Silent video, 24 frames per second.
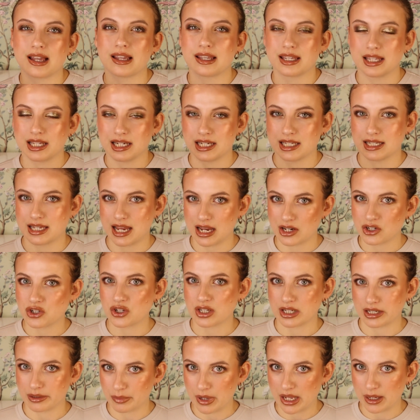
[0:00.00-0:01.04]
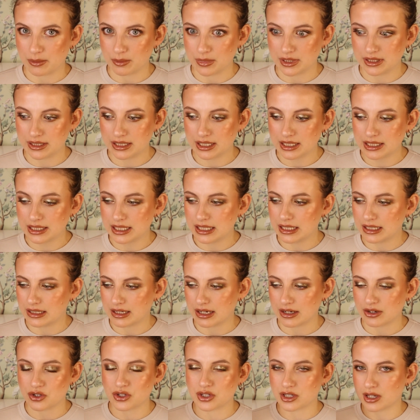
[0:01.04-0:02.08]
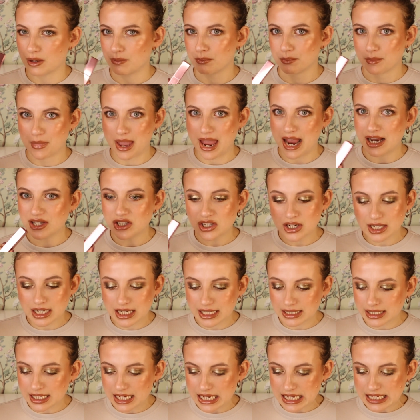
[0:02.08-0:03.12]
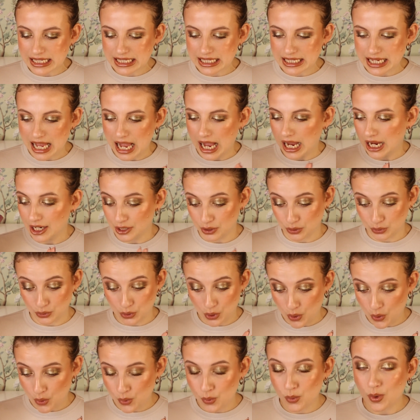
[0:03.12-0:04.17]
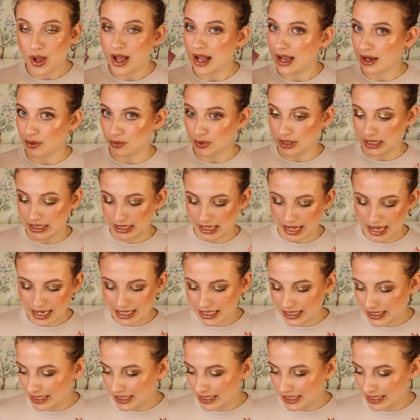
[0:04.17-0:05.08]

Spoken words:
like it is actually pigmented. There's some magic in this. I don't know. I really like